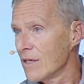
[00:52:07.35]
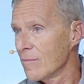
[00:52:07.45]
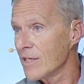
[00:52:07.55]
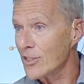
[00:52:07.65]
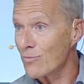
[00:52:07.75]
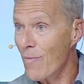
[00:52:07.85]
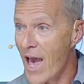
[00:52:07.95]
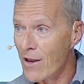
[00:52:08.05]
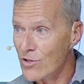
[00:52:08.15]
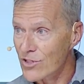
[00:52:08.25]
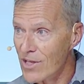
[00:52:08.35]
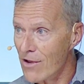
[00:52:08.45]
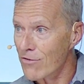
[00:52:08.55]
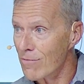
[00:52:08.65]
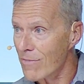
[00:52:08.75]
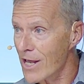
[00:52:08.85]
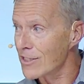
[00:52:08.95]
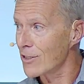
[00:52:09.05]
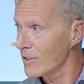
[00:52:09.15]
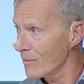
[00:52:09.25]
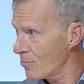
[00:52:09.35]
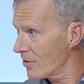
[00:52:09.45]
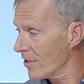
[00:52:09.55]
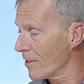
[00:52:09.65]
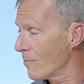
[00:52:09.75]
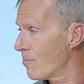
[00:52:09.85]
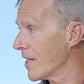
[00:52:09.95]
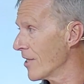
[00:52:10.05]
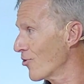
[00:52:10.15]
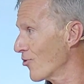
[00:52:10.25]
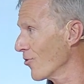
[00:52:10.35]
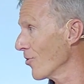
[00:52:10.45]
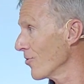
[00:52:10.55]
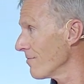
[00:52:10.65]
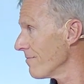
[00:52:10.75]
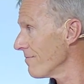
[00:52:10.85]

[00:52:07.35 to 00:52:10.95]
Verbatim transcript: Because man was never meant to be put on a pedestal,